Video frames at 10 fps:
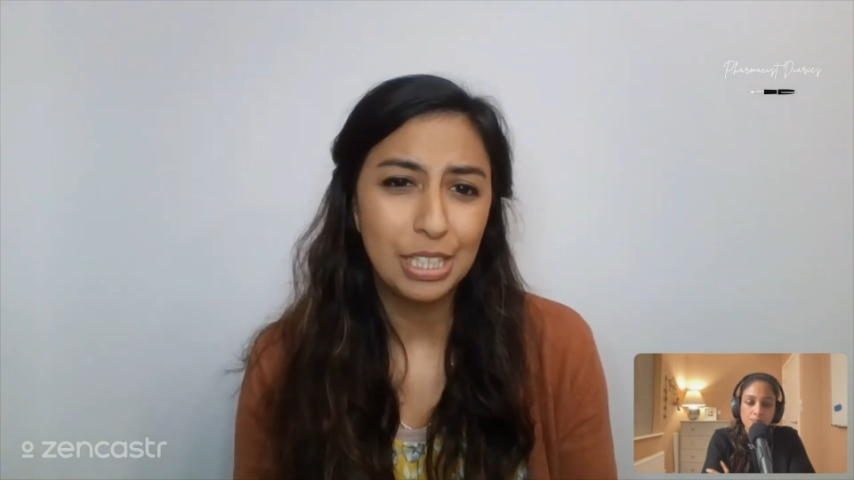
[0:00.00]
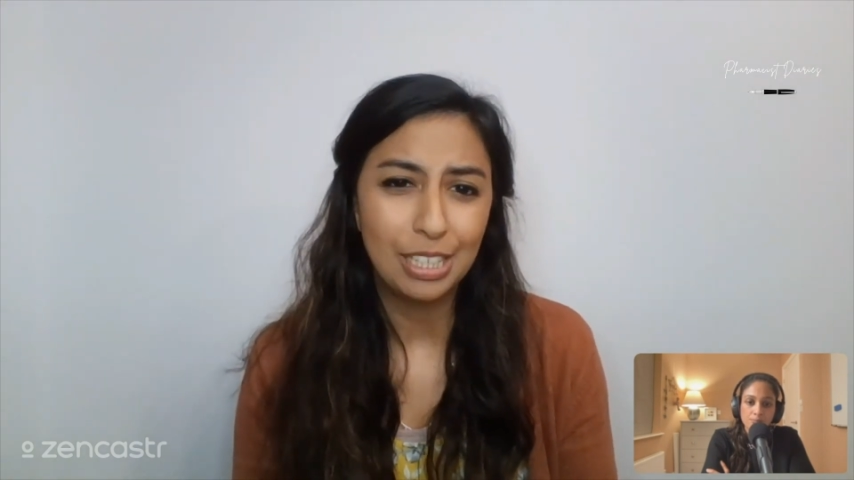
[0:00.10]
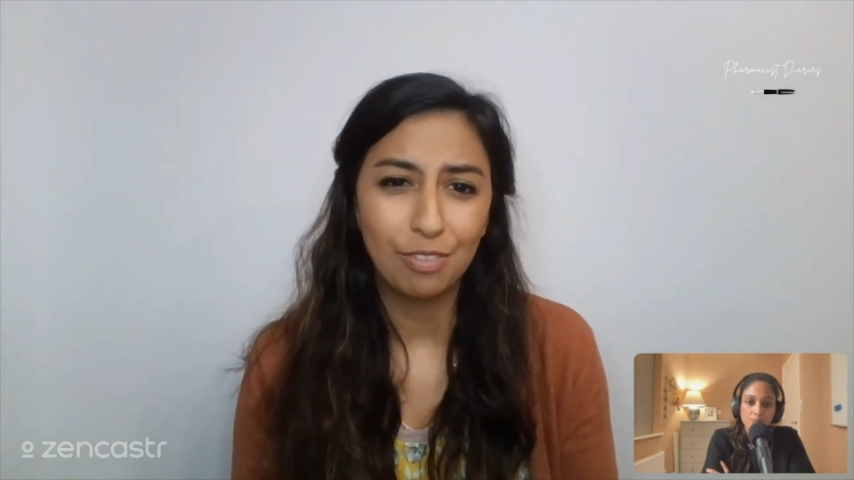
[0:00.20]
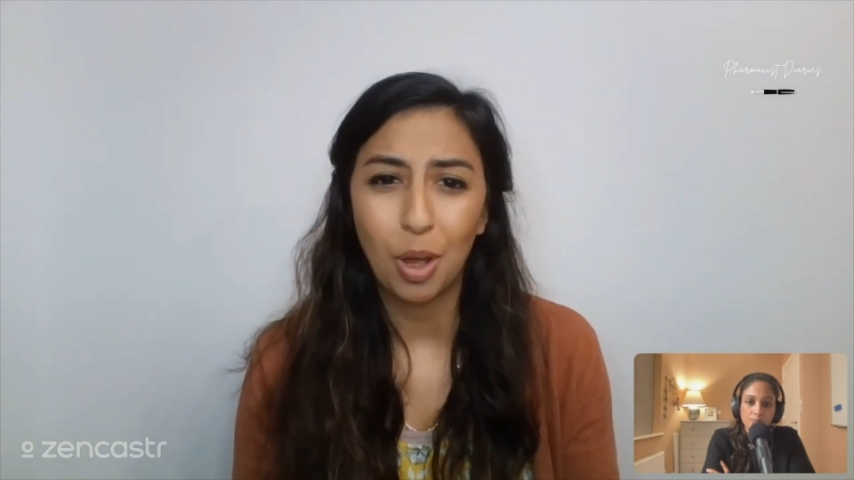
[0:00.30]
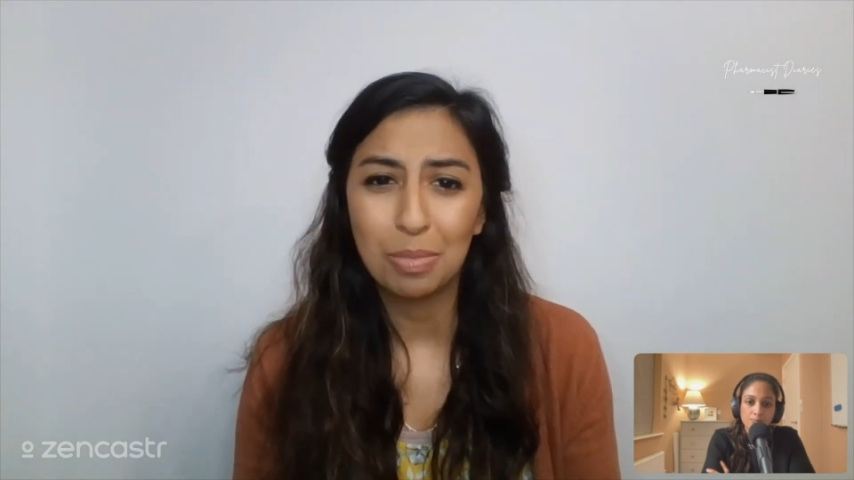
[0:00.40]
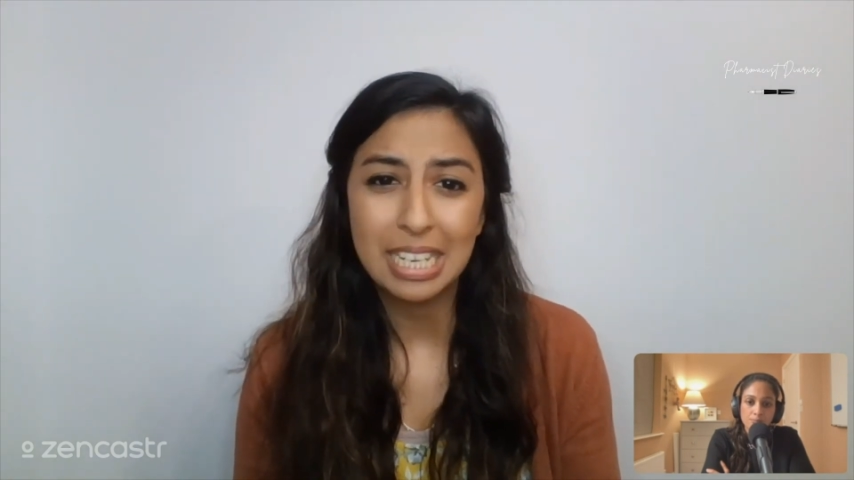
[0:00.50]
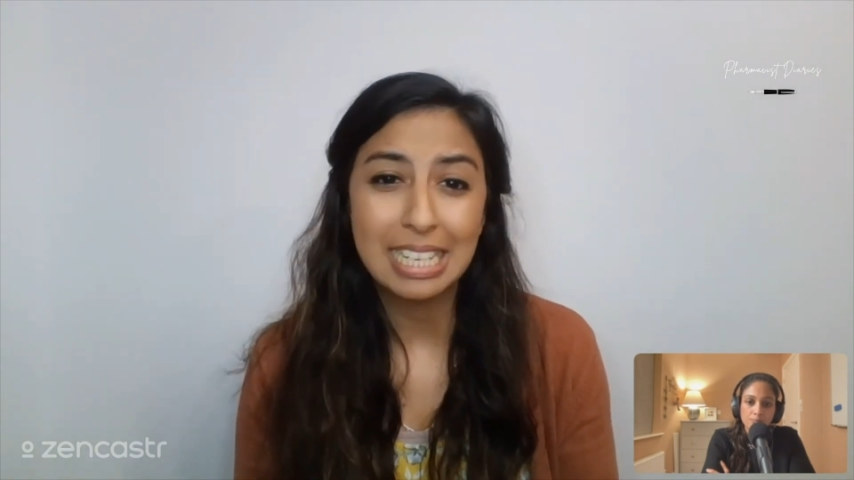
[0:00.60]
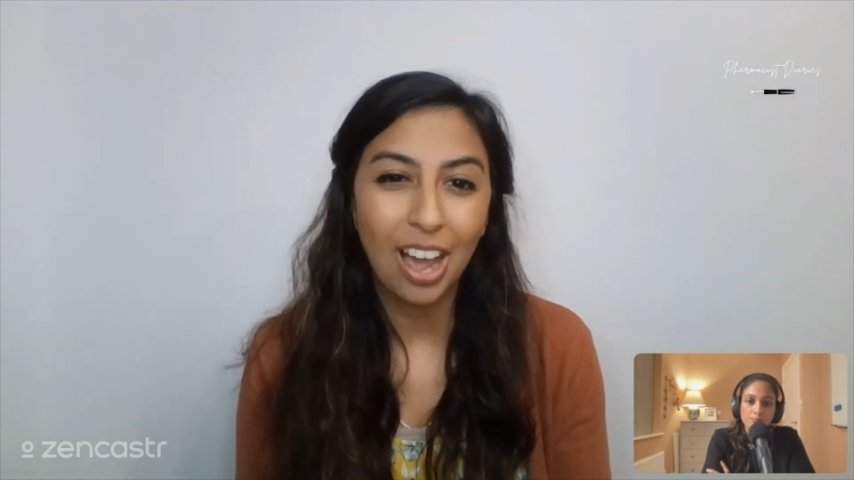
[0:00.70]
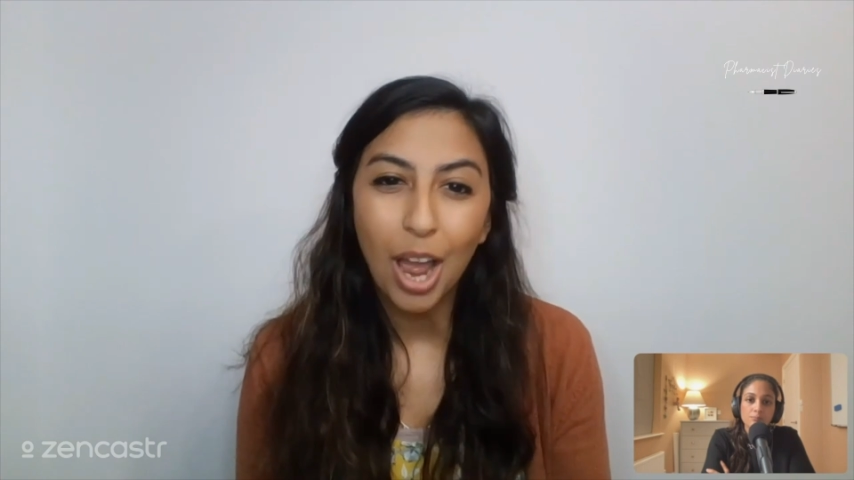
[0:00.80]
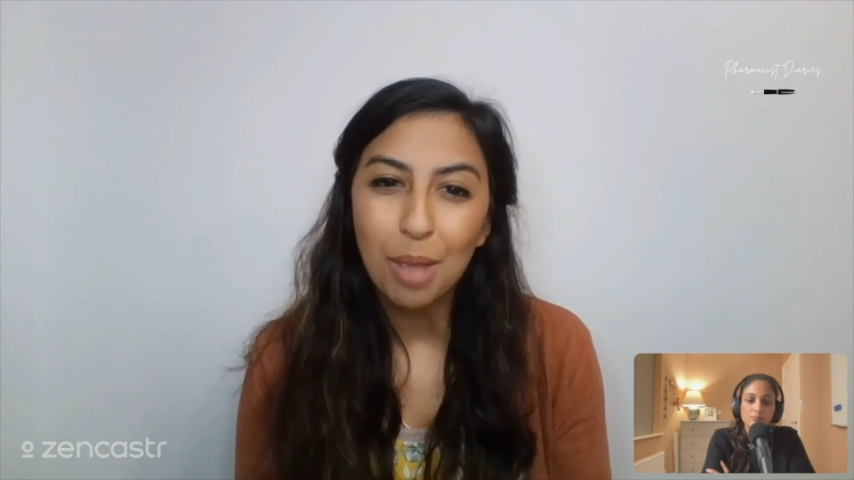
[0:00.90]
community
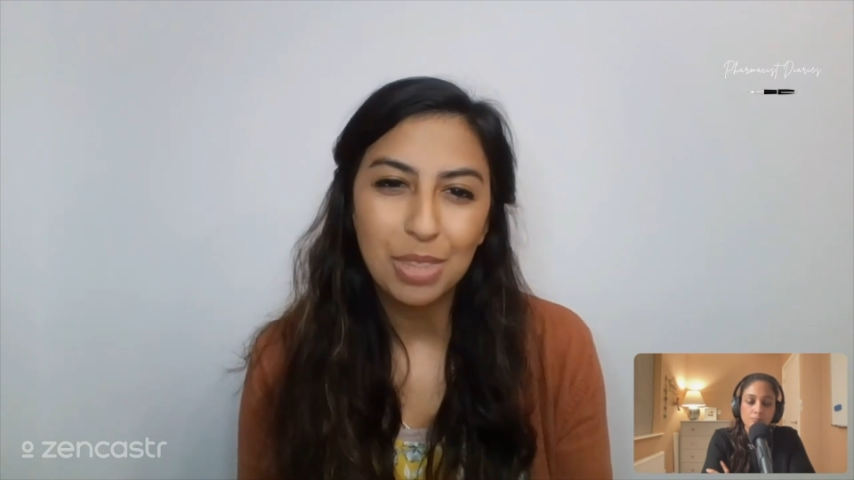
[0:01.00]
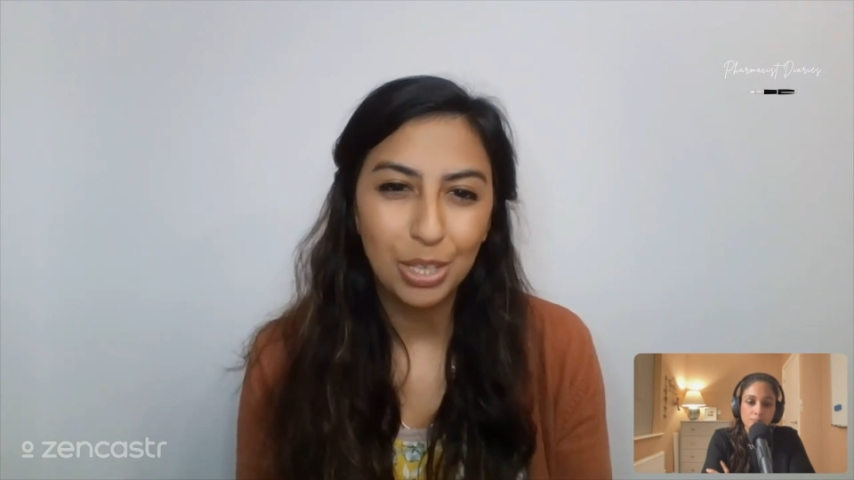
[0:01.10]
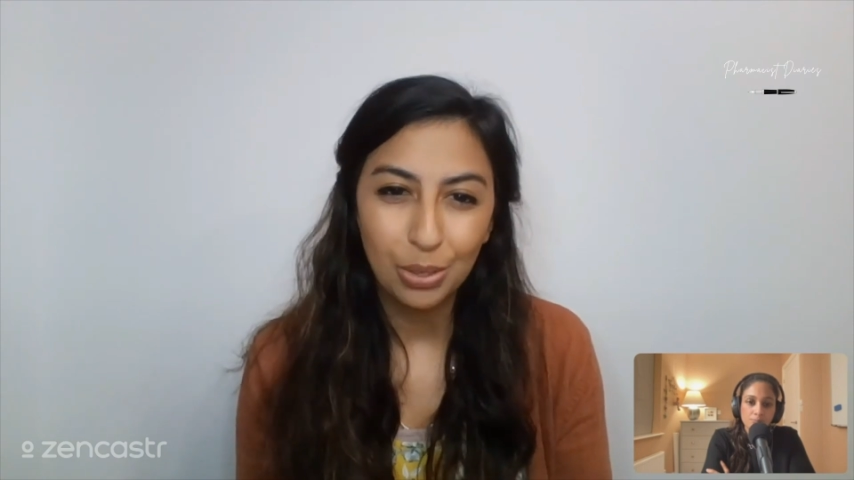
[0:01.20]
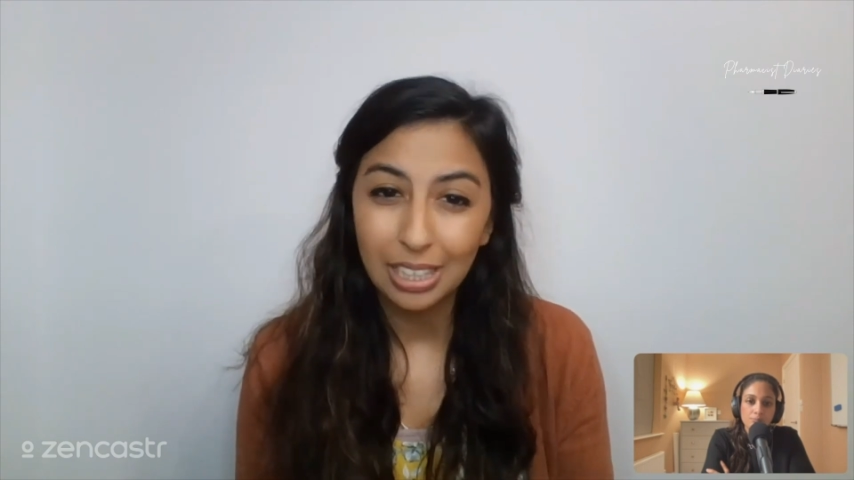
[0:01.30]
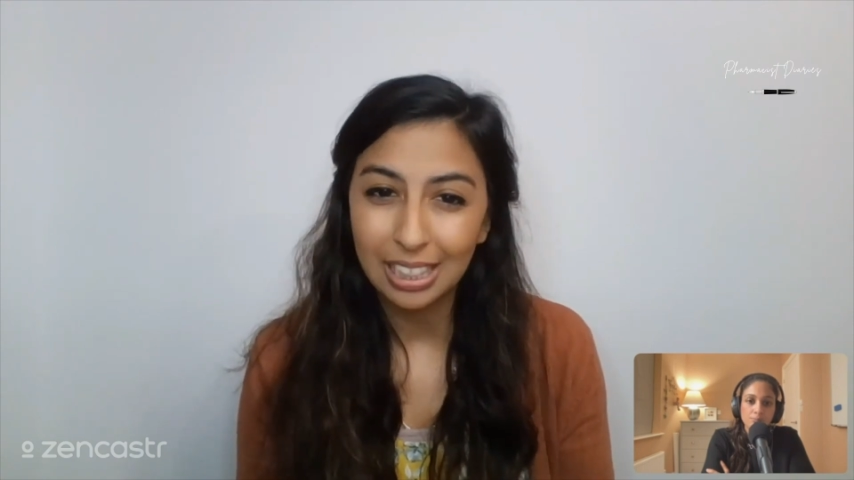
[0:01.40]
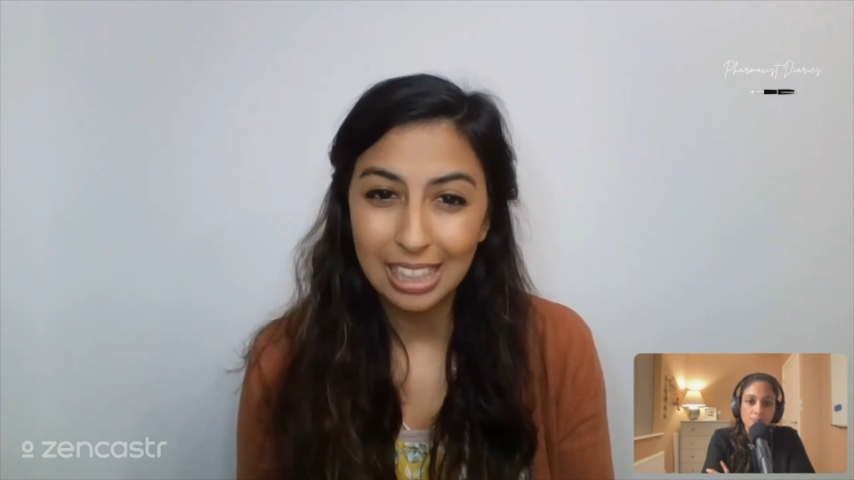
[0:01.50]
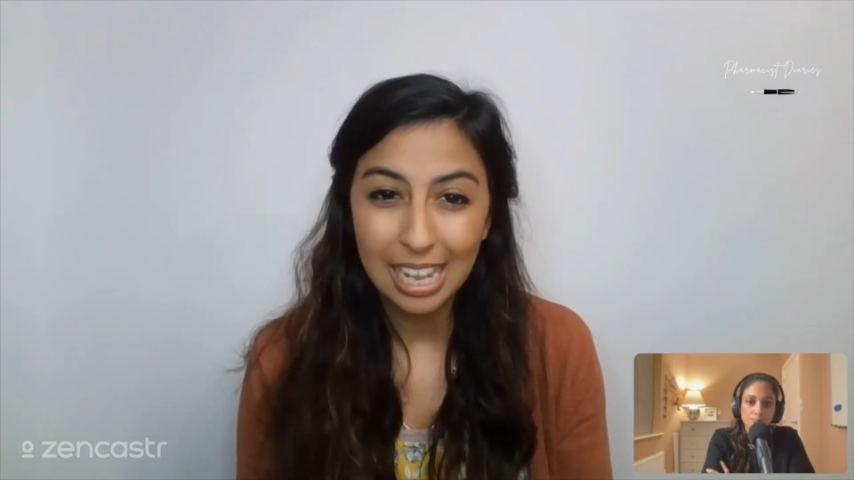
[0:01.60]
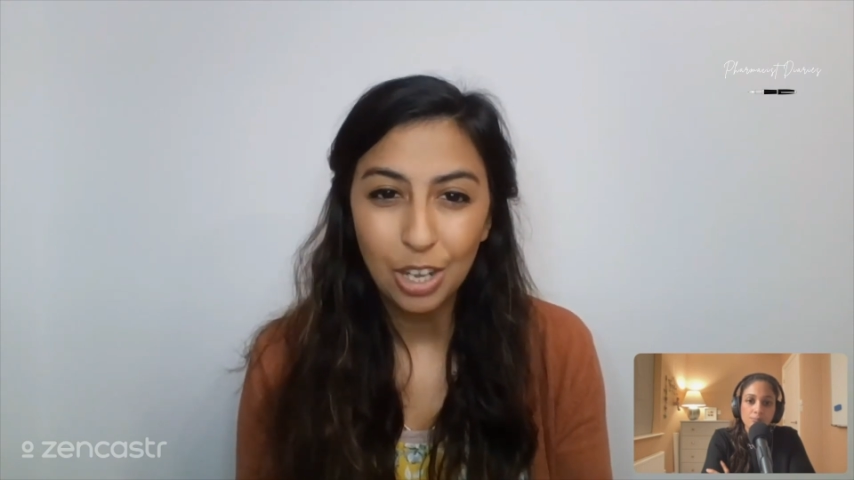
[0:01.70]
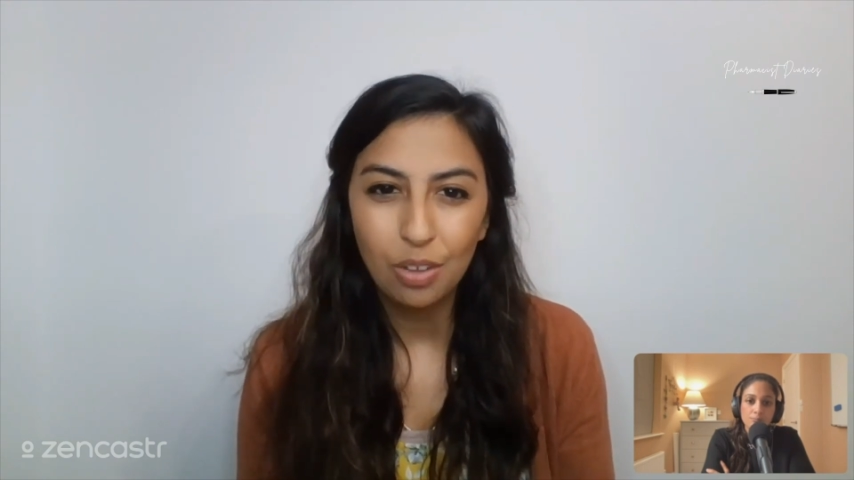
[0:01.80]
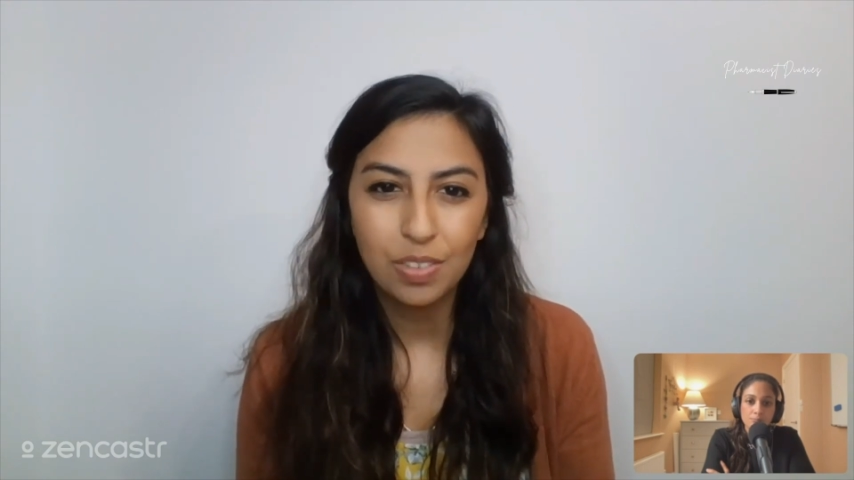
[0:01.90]
pharmacy type that you can
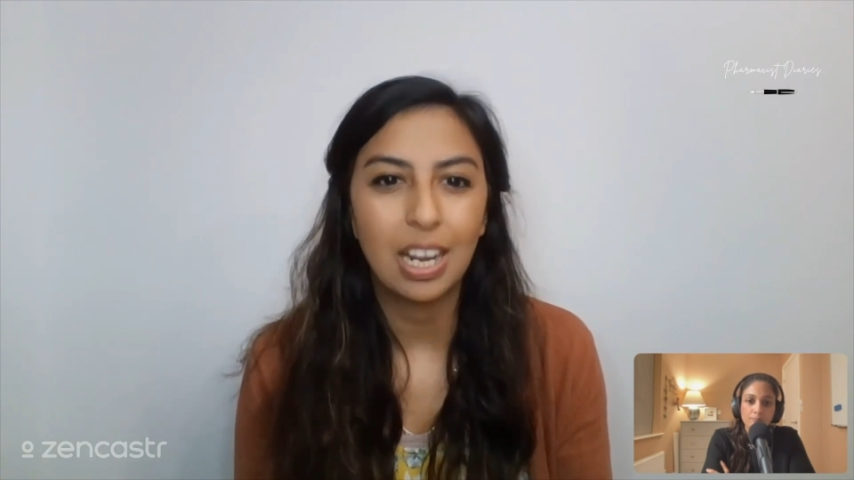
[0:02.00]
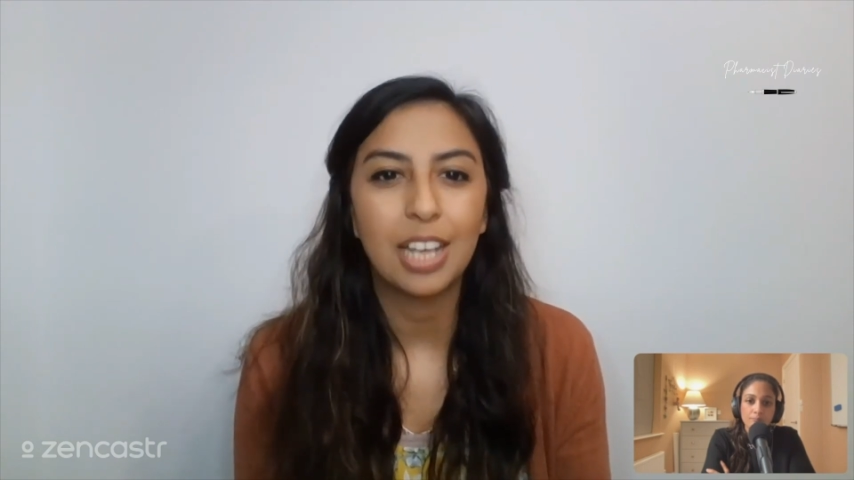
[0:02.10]
think of.